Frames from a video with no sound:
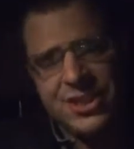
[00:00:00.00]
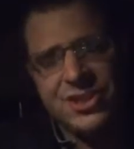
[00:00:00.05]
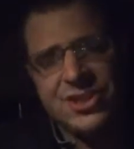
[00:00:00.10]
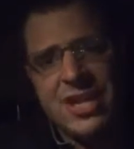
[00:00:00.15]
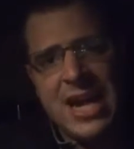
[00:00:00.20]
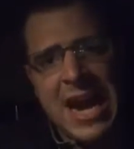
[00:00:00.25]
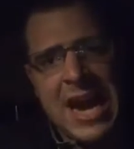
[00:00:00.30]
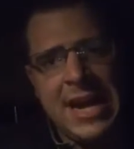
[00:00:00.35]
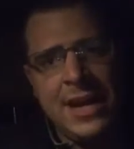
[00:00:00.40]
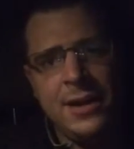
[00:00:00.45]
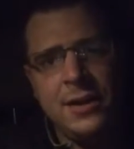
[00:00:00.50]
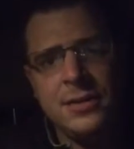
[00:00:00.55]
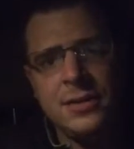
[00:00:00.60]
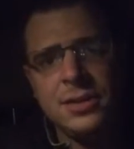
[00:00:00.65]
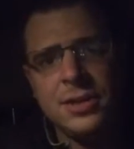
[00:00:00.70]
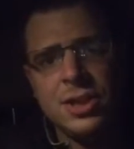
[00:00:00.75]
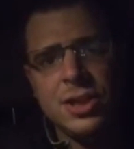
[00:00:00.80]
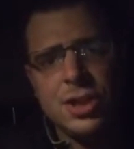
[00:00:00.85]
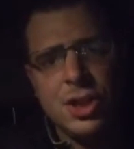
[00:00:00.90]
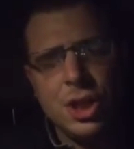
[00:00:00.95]
to say,
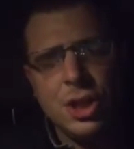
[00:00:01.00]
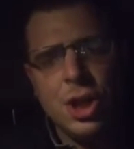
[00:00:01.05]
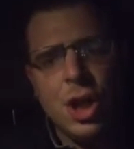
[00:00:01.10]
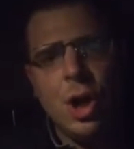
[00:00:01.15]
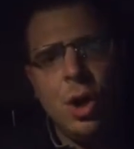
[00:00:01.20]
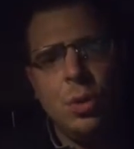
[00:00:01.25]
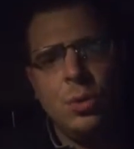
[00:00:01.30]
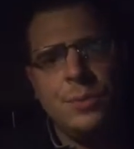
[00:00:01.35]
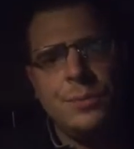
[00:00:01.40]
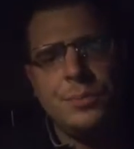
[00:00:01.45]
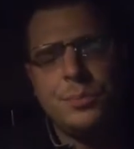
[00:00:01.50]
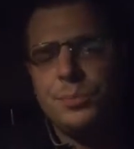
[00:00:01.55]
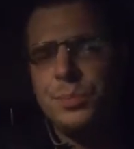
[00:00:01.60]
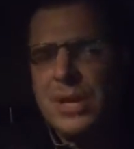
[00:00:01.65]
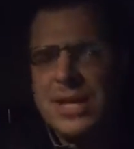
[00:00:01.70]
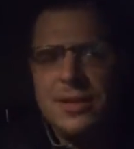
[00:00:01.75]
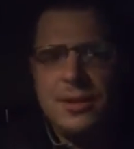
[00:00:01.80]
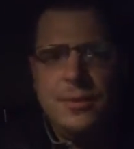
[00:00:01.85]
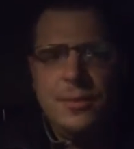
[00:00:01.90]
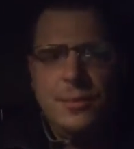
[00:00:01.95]
you know,
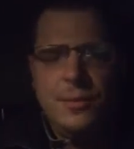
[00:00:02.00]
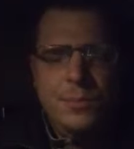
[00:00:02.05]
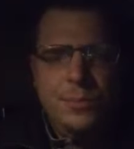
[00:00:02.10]
Peter